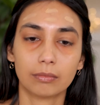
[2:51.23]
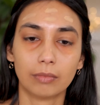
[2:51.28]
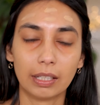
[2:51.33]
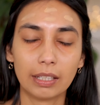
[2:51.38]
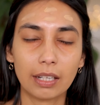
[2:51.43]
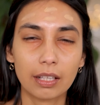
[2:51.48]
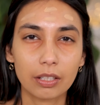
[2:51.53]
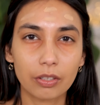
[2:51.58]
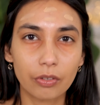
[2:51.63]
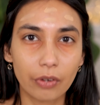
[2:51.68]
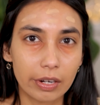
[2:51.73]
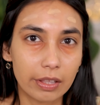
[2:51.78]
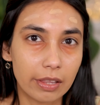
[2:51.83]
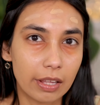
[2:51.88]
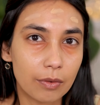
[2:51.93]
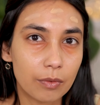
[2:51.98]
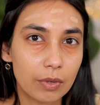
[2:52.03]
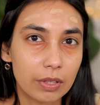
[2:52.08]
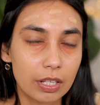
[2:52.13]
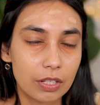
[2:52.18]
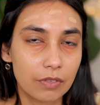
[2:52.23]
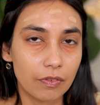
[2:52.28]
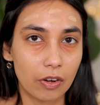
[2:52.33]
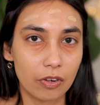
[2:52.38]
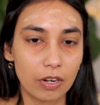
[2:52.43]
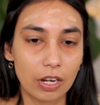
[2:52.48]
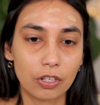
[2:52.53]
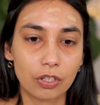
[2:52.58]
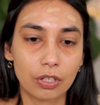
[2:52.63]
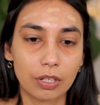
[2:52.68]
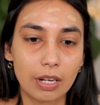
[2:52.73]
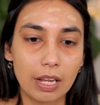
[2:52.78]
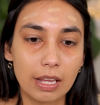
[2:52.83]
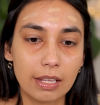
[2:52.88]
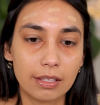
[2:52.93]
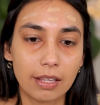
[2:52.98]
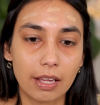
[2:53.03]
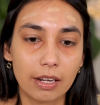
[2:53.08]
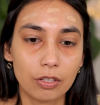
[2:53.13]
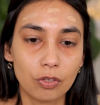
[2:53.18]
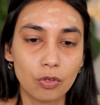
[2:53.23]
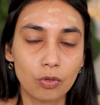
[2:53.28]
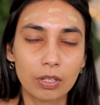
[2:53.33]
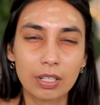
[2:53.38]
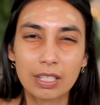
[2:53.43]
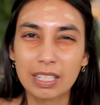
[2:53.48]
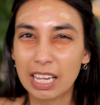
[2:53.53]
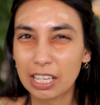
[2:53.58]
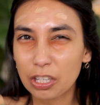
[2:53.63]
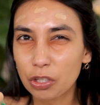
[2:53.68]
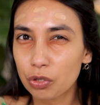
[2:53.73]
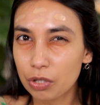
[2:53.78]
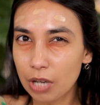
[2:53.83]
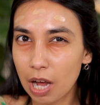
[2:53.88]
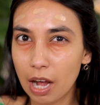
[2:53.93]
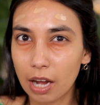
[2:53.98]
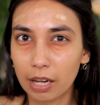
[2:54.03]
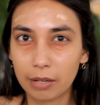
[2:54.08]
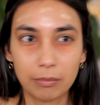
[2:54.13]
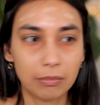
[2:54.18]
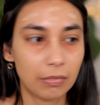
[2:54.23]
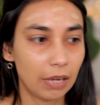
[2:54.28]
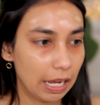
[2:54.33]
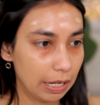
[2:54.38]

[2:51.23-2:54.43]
Another great thing with this foundation is that you can take your time